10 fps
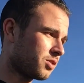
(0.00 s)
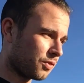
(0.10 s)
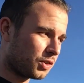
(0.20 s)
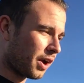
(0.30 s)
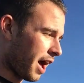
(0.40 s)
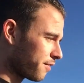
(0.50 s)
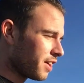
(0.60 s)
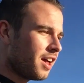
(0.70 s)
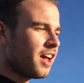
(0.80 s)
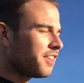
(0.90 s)
So if you have
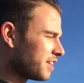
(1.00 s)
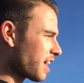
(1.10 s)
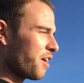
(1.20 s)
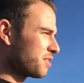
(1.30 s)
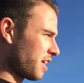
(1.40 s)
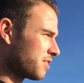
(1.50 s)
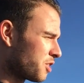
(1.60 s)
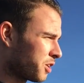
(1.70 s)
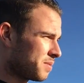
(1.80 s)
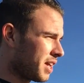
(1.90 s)
these outside
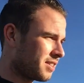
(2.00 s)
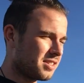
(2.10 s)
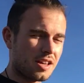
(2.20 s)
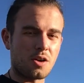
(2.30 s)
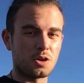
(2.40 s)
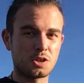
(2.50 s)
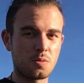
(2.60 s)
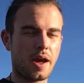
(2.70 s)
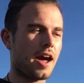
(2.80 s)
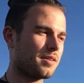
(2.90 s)
circumstances that are holding
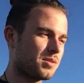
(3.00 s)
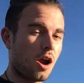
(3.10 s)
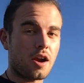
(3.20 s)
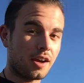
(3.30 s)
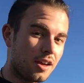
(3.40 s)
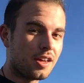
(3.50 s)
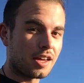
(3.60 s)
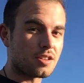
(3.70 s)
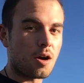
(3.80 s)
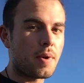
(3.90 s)
you back, I'm sorry,
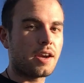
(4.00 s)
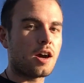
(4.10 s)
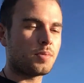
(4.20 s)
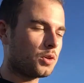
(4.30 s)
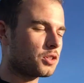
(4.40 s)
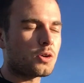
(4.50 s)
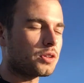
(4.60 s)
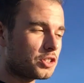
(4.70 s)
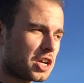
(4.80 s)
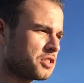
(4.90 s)
it's all made up. You could
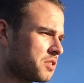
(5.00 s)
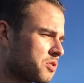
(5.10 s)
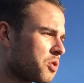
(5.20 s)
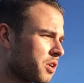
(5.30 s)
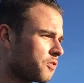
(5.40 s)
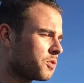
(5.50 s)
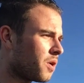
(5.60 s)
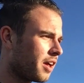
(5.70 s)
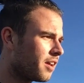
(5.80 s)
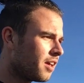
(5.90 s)
totally change the story if you
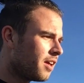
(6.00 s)
want.